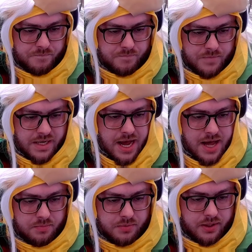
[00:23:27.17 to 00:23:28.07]
Yeah,
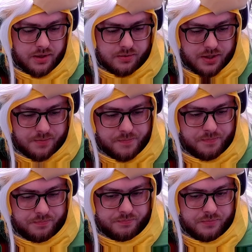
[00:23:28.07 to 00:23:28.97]
Adam Toledo. Yeah,
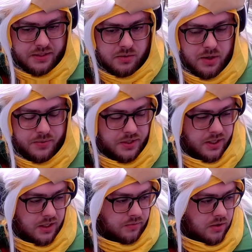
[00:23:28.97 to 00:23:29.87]
that's the one I was thinking
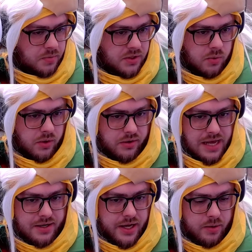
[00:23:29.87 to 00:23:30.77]
of though. But Twitter that
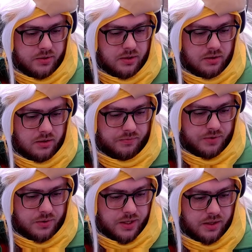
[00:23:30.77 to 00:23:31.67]
day was a little
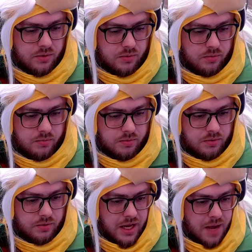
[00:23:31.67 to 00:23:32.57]
confused at who
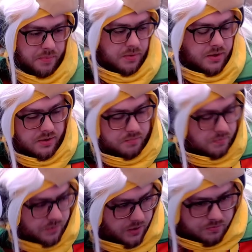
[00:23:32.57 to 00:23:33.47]
happened because the
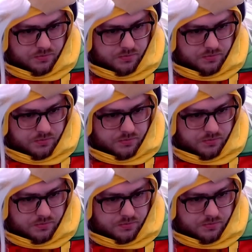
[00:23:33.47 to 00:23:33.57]
you know